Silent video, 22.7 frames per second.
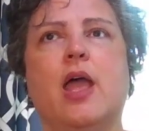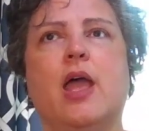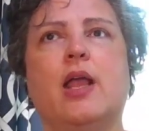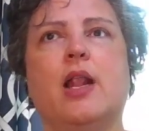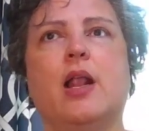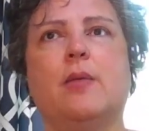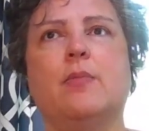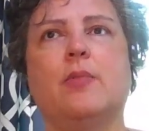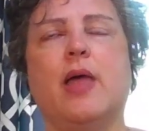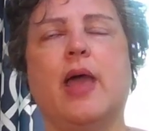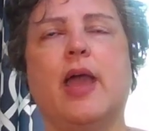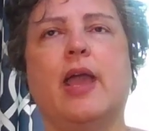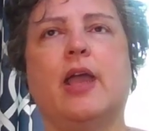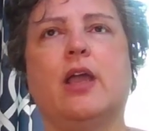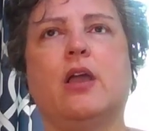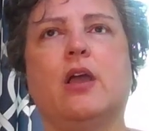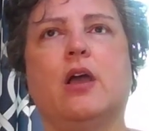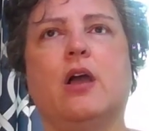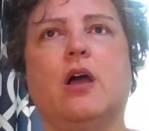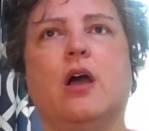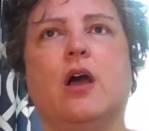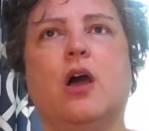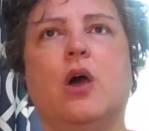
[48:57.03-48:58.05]
And I'm
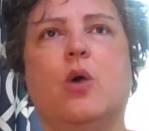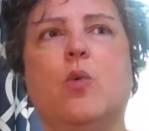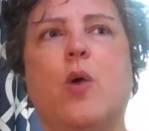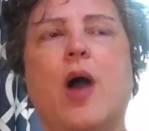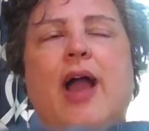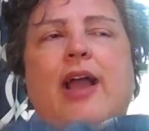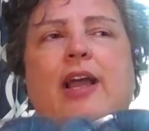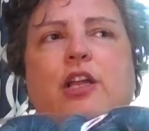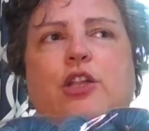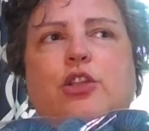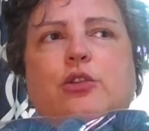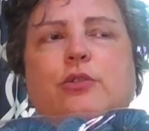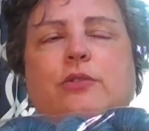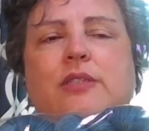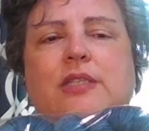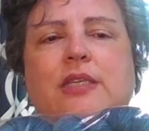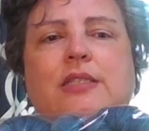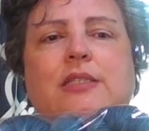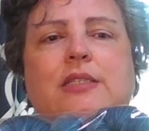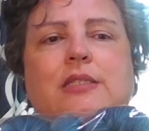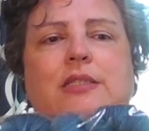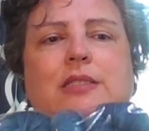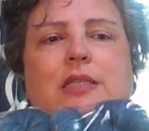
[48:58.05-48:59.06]
like, oh, well, I could use
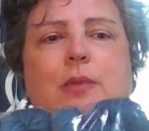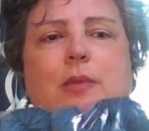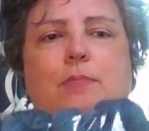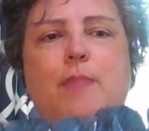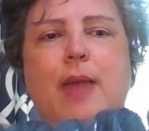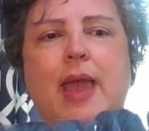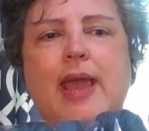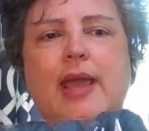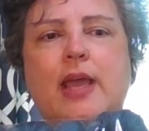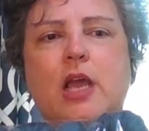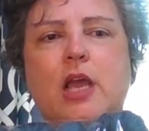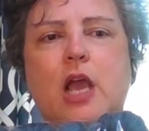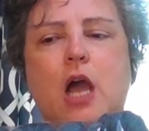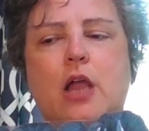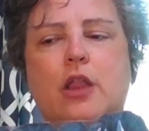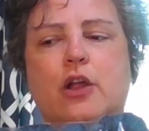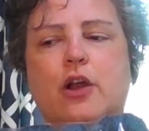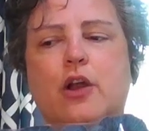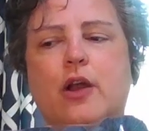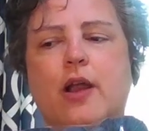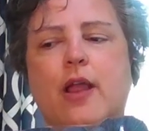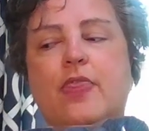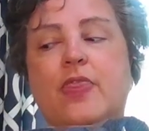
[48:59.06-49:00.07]
this as the main
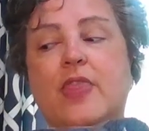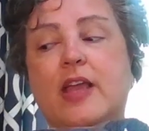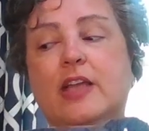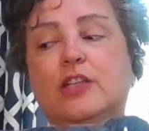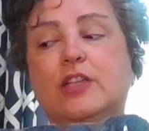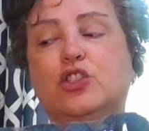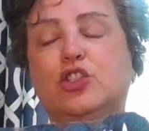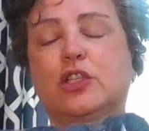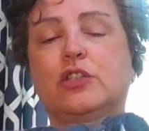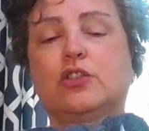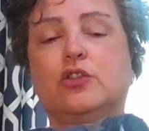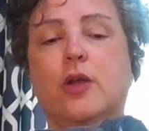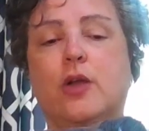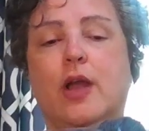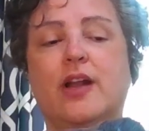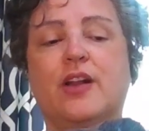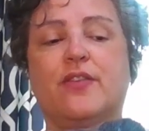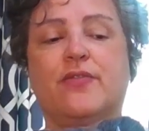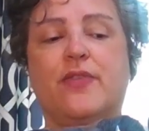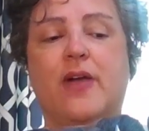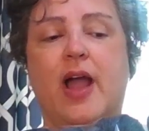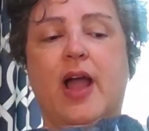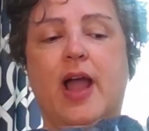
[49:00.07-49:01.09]
color and then just try
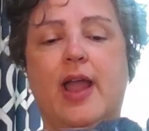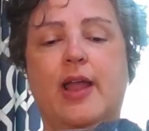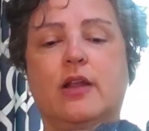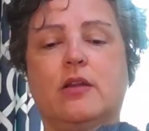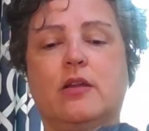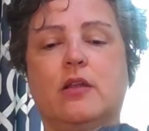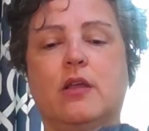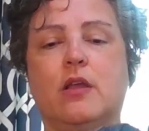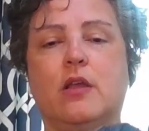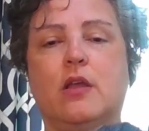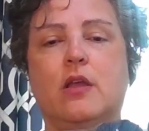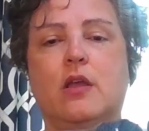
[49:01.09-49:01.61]
to find